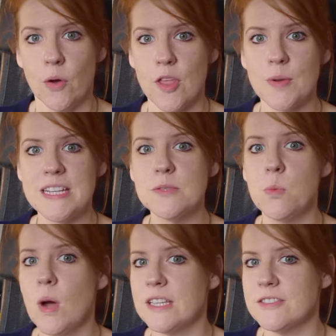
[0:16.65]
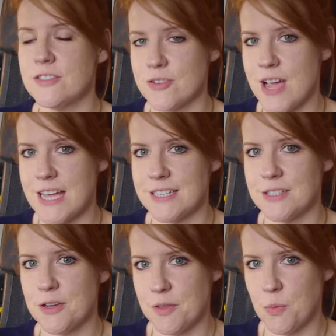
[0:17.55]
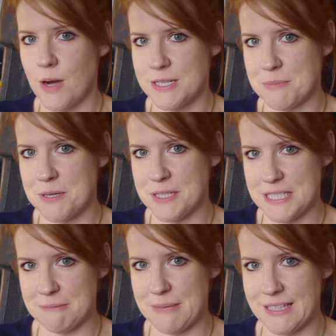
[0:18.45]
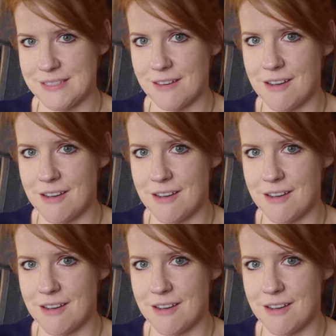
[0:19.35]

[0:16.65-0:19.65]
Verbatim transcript: although it is one strand of the wider marketing mix that